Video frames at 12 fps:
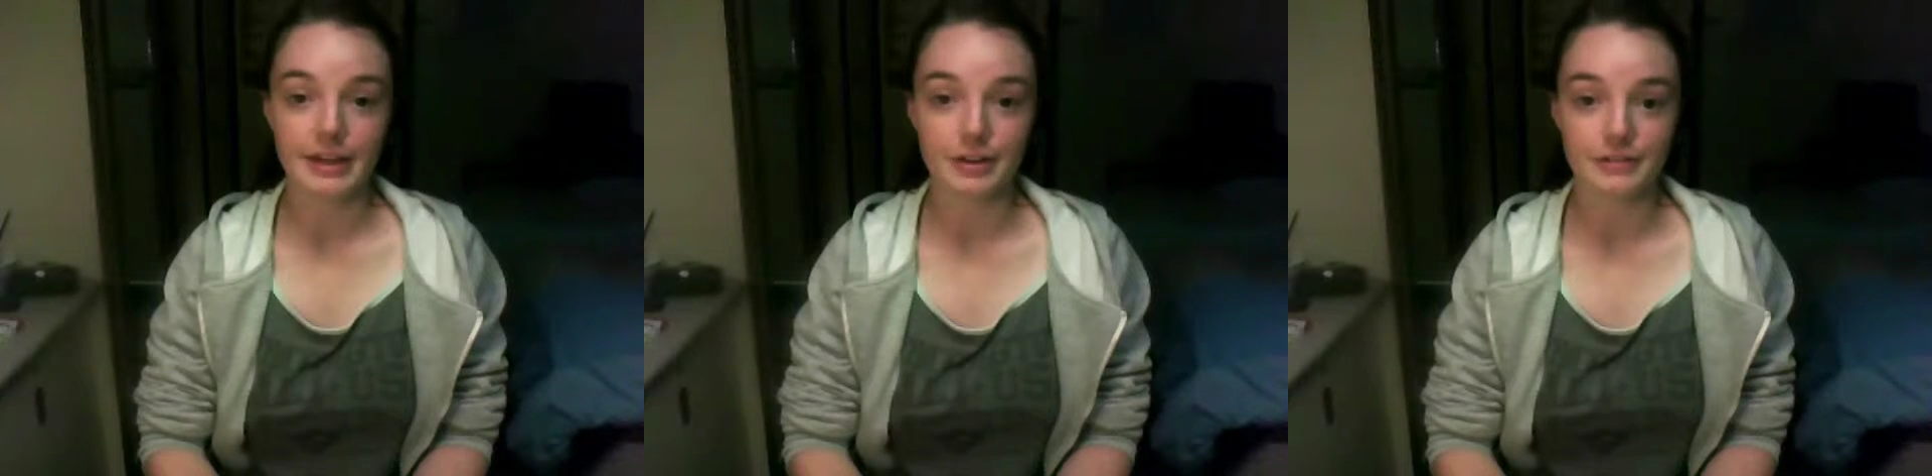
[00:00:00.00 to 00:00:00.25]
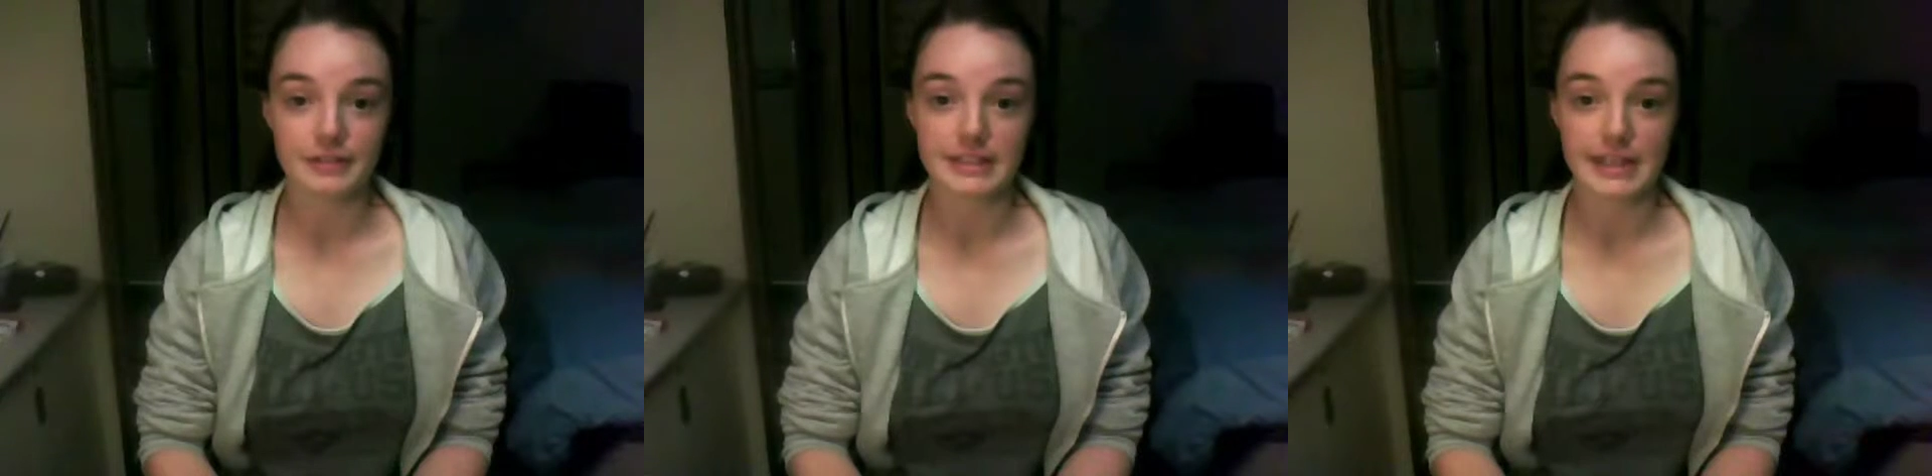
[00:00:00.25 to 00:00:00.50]

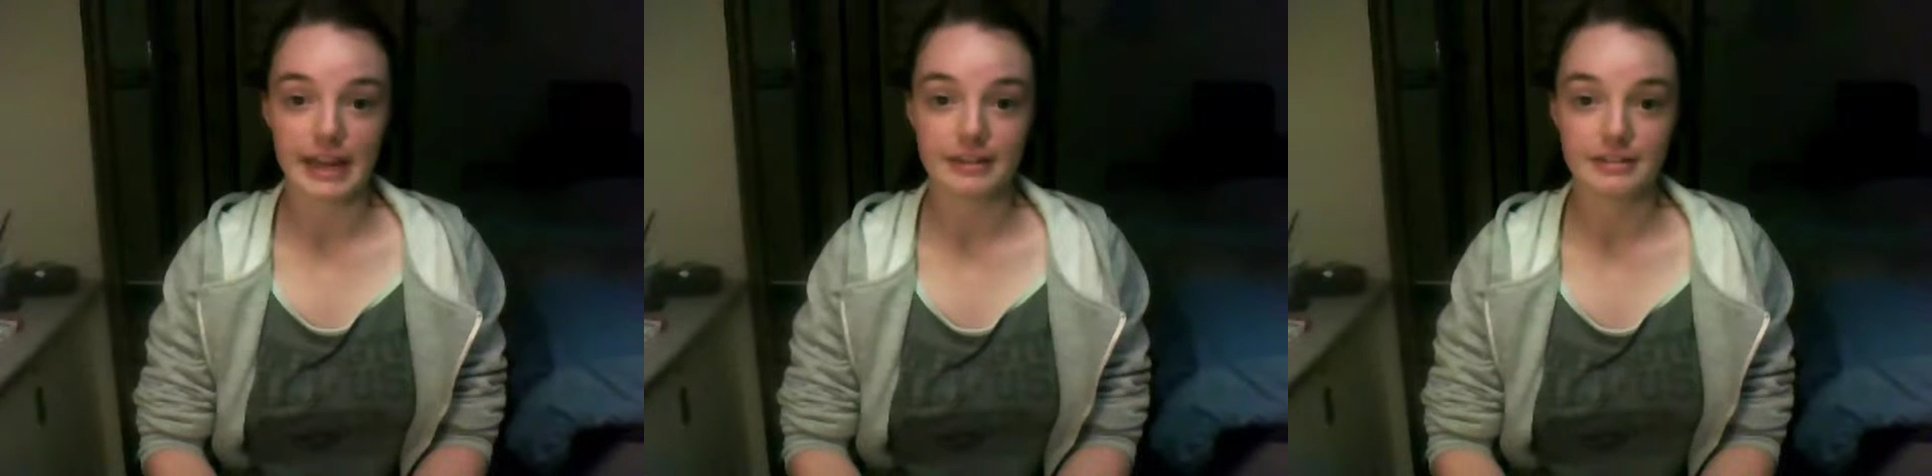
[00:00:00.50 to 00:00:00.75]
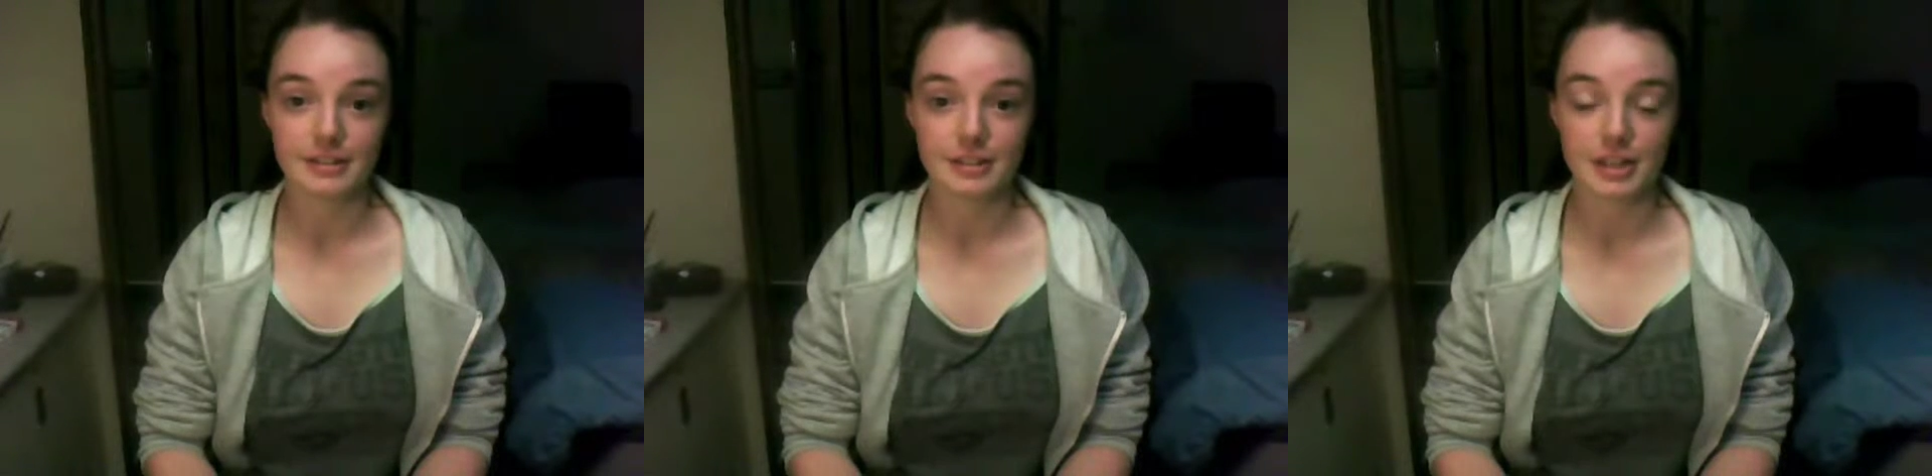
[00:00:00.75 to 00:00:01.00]
Ofstad,
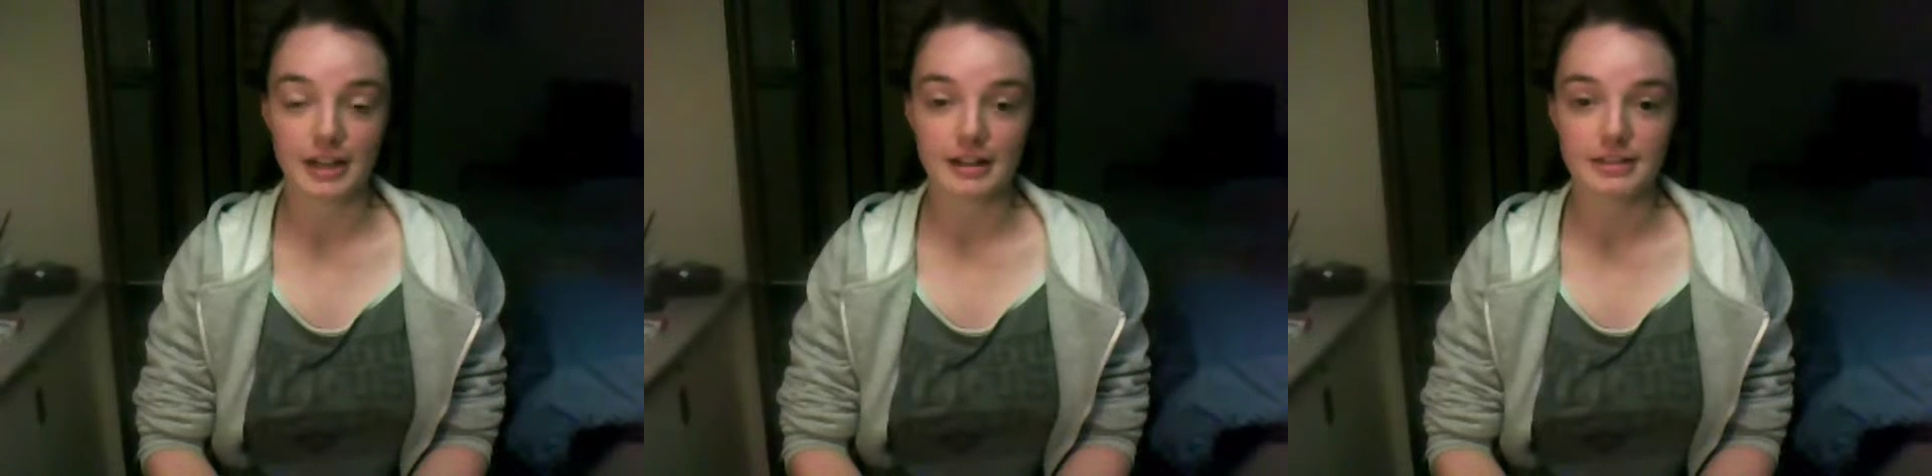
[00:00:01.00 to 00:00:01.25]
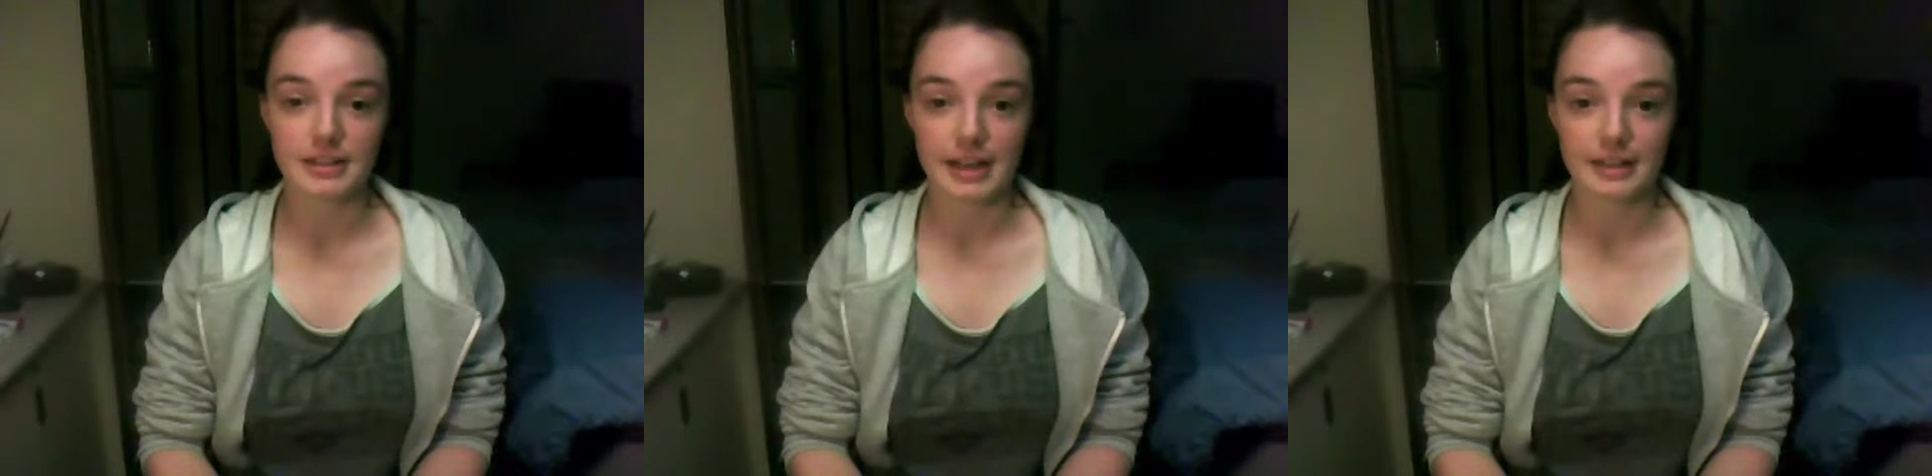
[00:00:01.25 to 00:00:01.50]

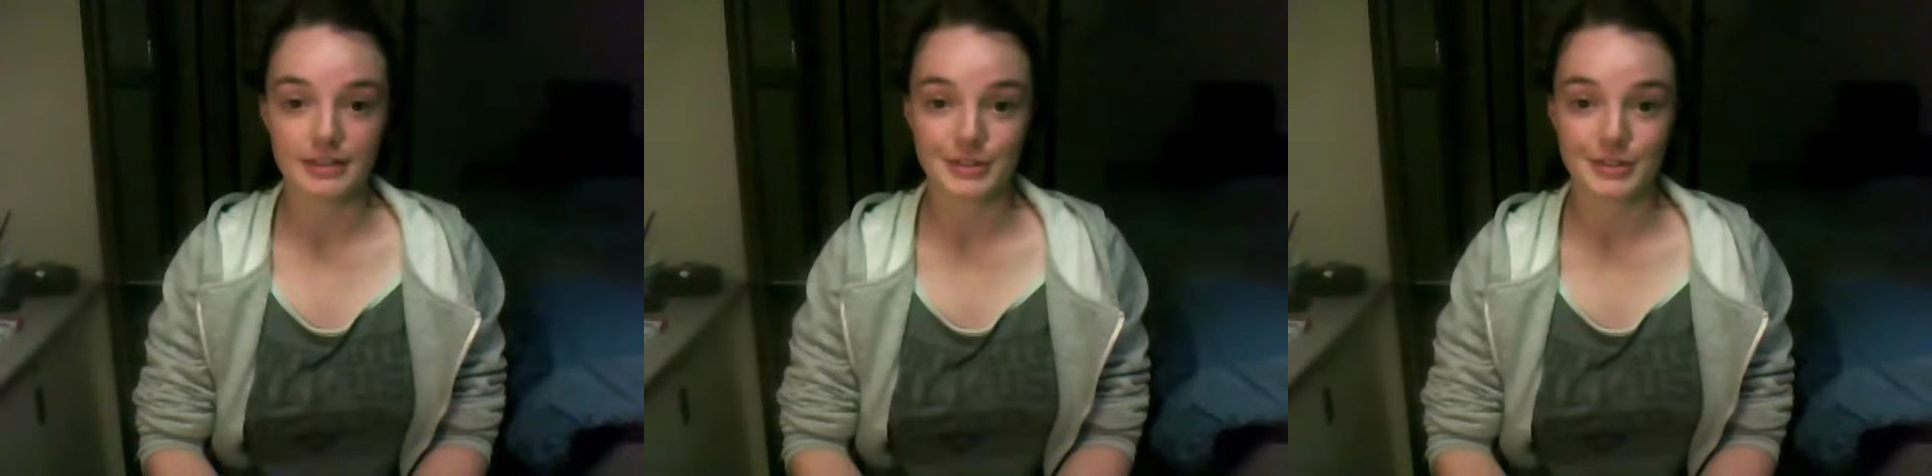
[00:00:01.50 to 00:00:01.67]
Charles S.